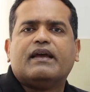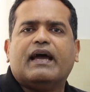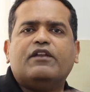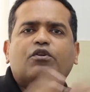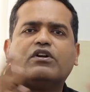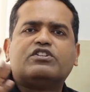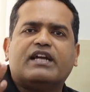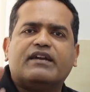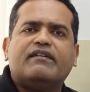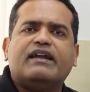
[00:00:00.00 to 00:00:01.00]
and you are
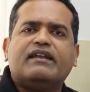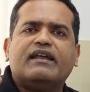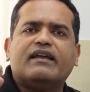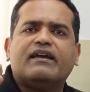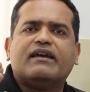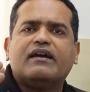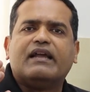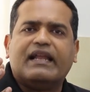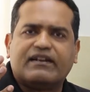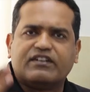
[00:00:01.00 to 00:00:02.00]
generating
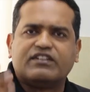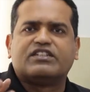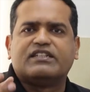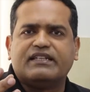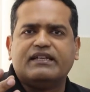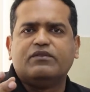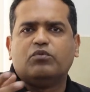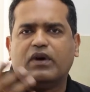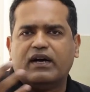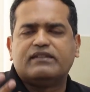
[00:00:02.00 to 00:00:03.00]
electricity
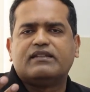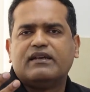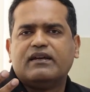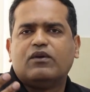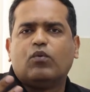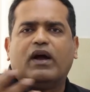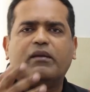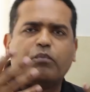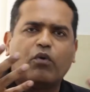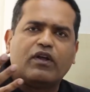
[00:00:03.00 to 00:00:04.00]
worth
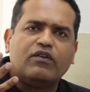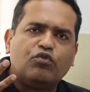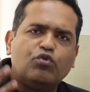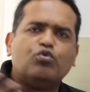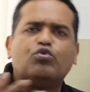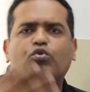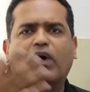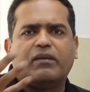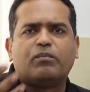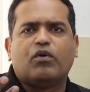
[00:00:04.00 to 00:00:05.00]
1.2 to
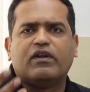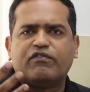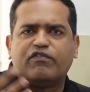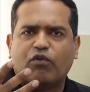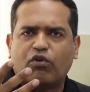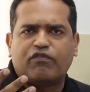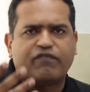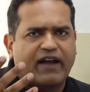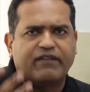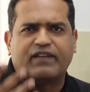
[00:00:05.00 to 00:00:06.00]

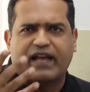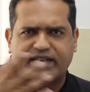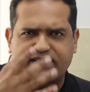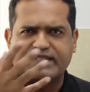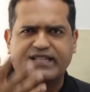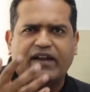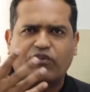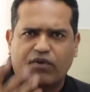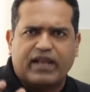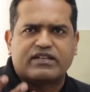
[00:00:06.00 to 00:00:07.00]
1.45 lakhs, in
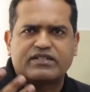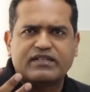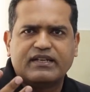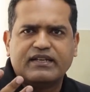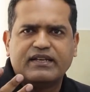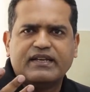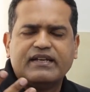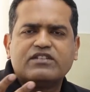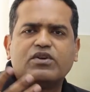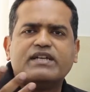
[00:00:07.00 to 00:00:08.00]
that range.
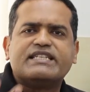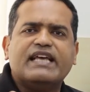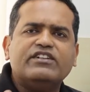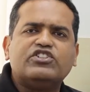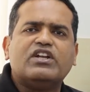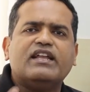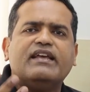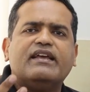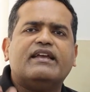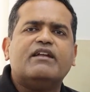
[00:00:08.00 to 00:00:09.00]
So
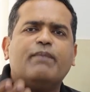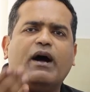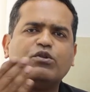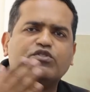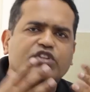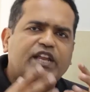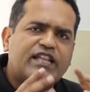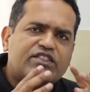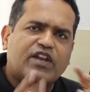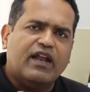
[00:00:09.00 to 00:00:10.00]
essentially, in about
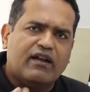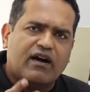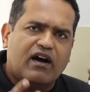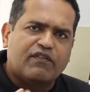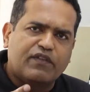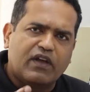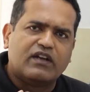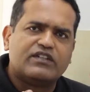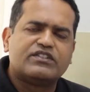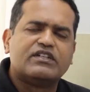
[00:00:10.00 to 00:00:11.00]
3.5
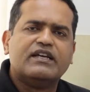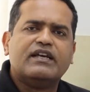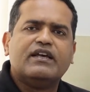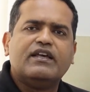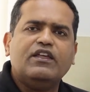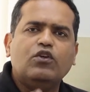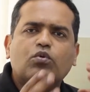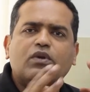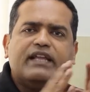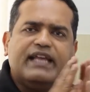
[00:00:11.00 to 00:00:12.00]
years,
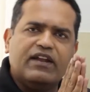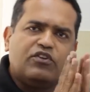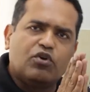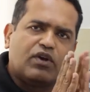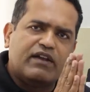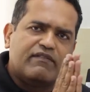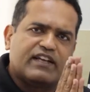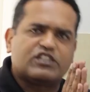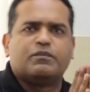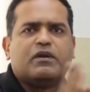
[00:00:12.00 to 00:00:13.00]
you will get your
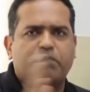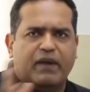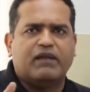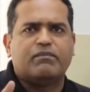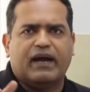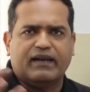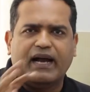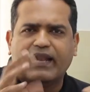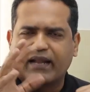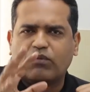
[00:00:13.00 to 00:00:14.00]
investment paid
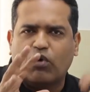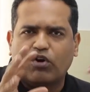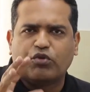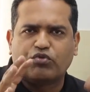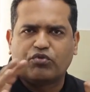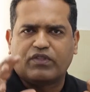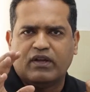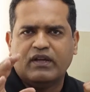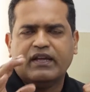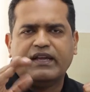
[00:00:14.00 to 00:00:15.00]
back. I'll walk you through
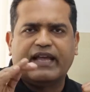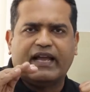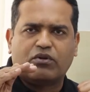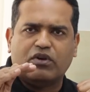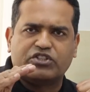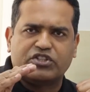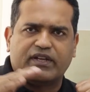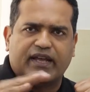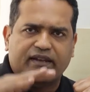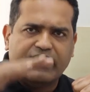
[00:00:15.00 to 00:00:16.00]
the
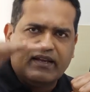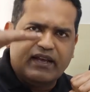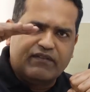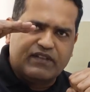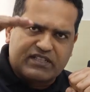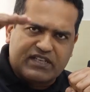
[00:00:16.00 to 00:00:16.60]
calculation again. If the